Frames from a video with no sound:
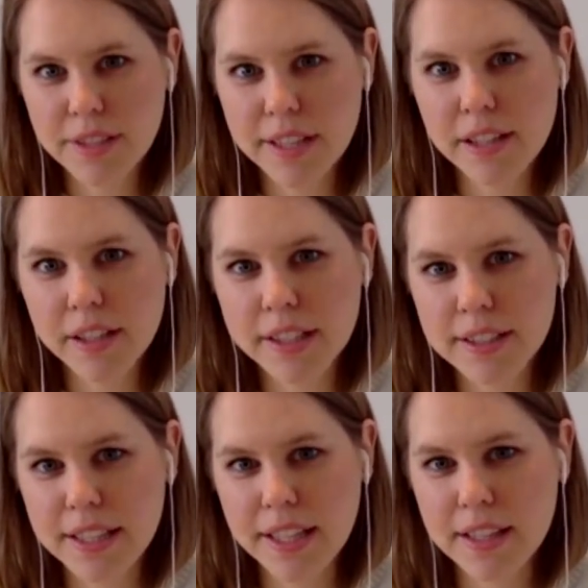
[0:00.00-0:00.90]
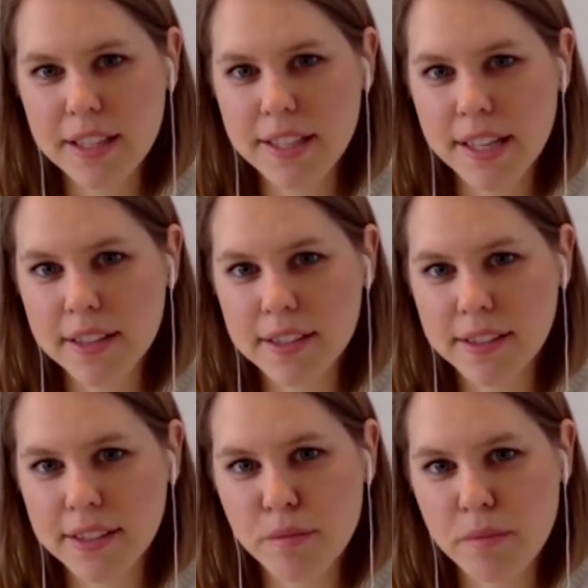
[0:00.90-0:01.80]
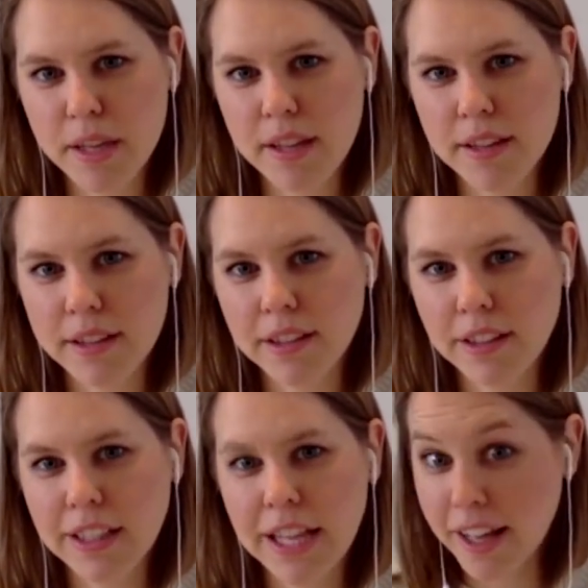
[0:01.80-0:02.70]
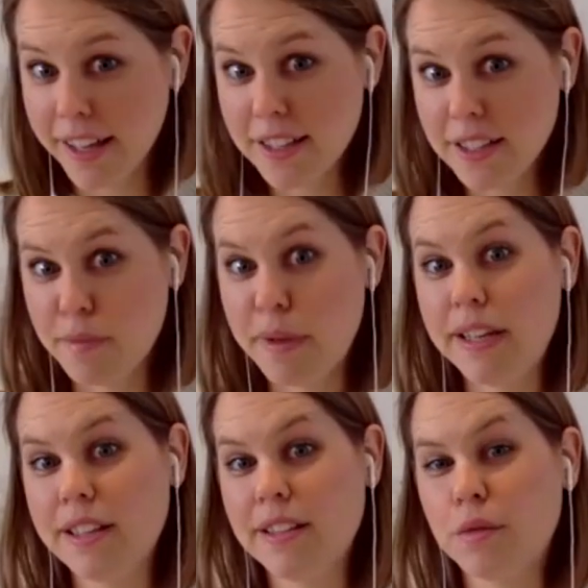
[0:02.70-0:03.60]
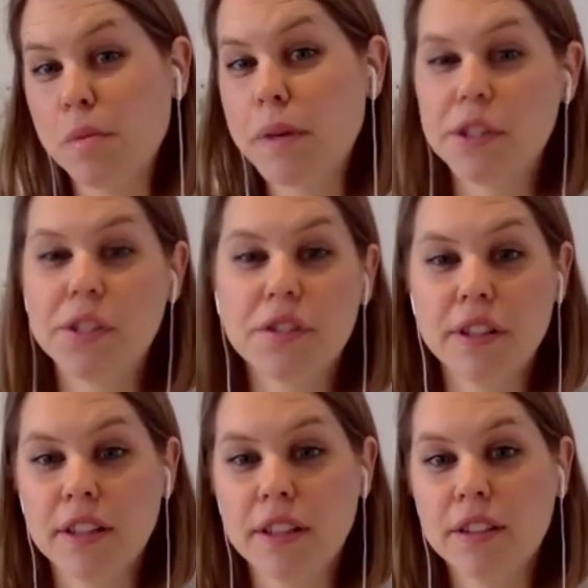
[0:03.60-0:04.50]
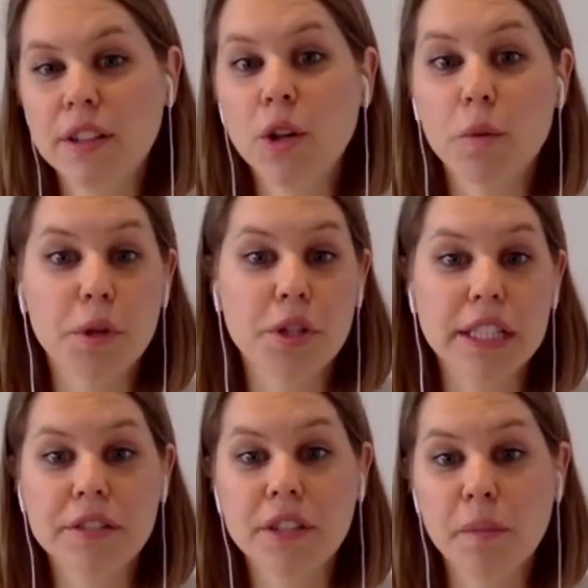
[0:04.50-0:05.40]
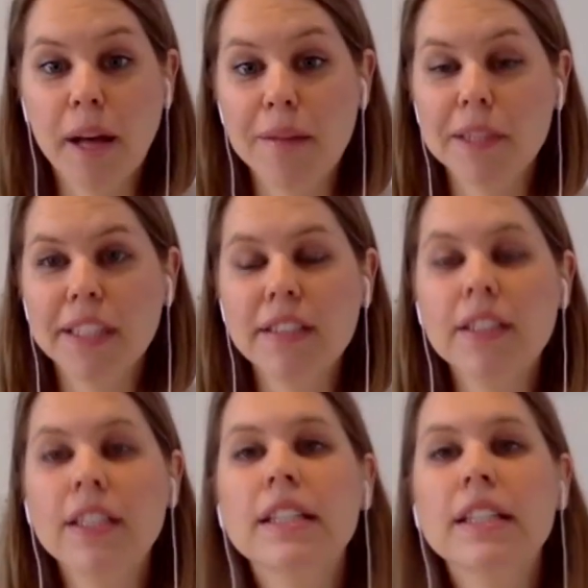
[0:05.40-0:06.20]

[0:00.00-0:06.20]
their clients i think the stakes can be a little higher depending on what budgets are in the or projects are in the pipeline